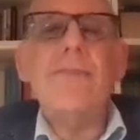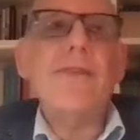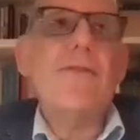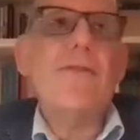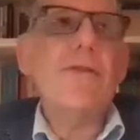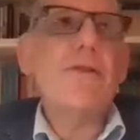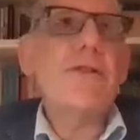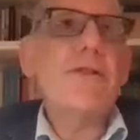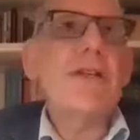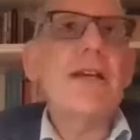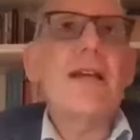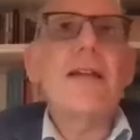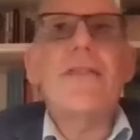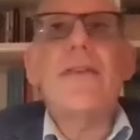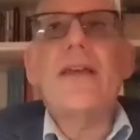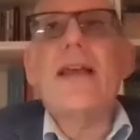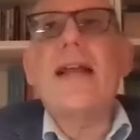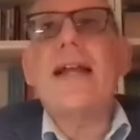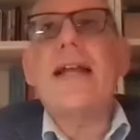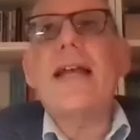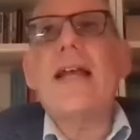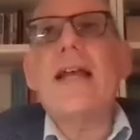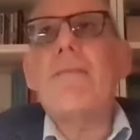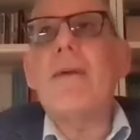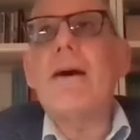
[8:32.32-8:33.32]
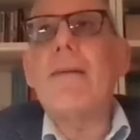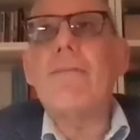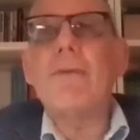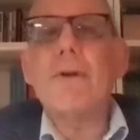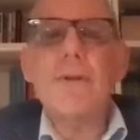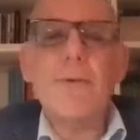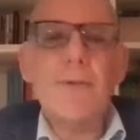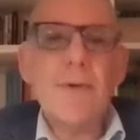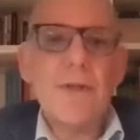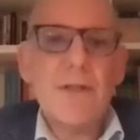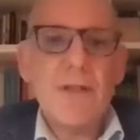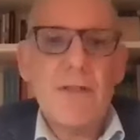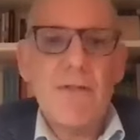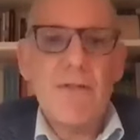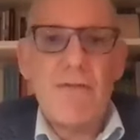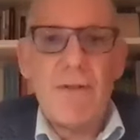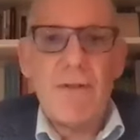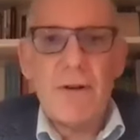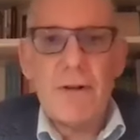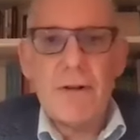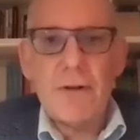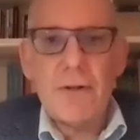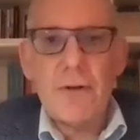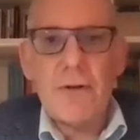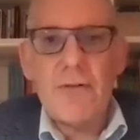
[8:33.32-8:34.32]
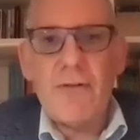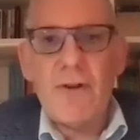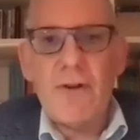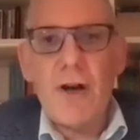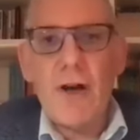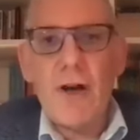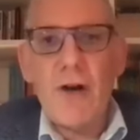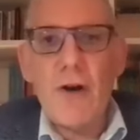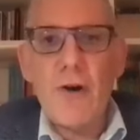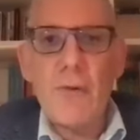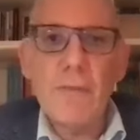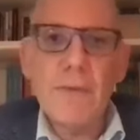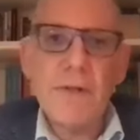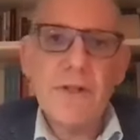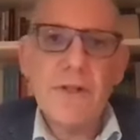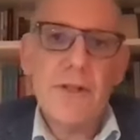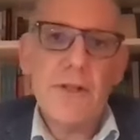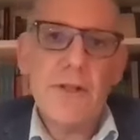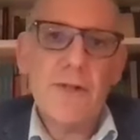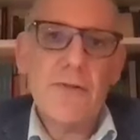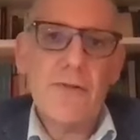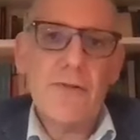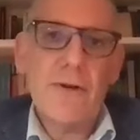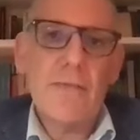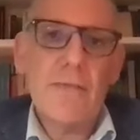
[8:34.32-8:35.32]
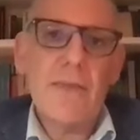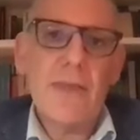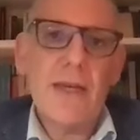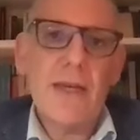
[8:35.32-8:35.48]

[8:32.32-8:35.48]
the first title that I came up with was The Furniture of Home, which is from